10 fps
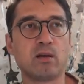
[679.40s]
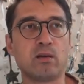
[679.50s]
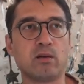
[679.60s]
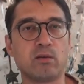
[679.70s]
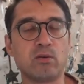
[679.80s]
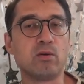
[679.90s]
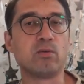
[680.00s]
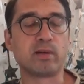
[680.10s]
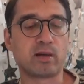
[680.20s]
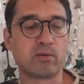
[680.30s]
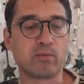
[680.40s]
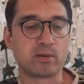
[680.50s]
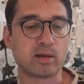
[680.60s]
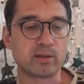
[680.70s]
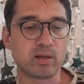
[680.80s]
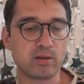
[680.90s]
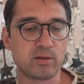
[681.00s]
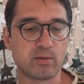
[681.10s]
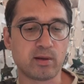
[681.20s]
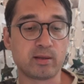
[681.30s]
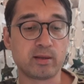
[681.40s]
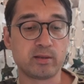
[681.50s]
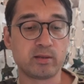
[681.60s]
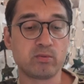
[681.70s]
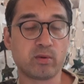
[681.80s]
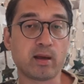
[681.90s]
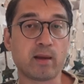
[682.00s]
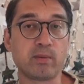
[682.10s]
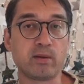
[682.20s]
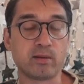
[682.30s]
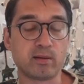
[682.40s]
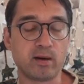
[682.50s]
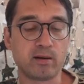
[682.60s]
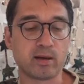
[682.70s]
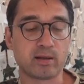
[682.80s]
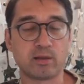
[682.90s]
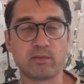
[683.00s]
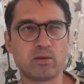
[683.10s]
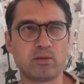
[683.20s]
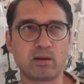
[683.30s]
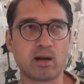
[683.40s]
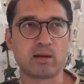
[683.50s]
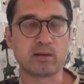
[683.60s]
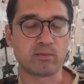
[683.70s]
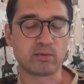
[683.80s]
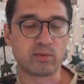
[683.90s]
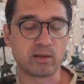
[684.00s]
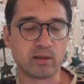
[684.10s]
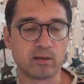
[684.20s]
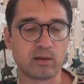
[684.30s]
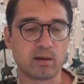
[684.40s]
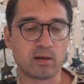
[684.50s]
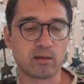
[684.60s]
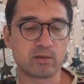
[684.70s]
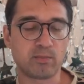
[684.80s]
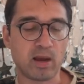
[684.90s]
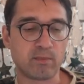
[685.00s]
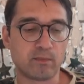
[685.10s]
you know, Google would, would catch on to you. And I think this is what happened in their case, even though the content was really uh, spam.